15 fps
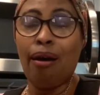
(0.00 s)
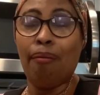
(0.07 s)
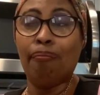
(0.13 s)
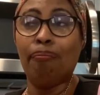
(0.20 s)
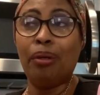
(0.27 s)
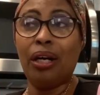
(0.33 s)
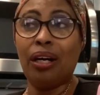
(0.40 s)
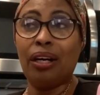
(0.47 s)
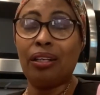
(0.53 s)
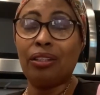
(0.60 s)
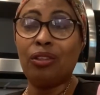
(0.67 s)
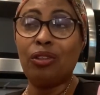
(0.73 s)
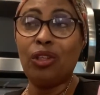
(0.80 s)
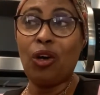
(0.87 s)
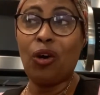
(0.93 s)
But,
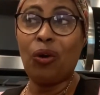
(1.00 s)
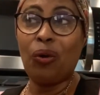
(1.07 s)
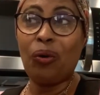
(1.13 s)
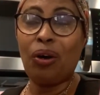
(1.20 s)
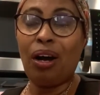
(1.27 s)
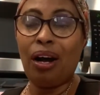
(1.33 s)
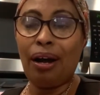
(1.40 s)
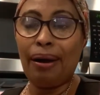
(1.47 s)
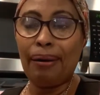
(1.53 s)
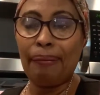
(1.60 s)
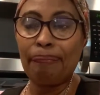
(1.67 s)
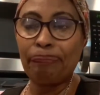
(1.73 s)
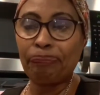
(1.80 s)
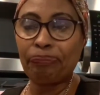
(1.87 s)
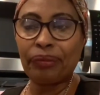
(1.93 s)
you know,
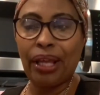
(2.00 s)
um,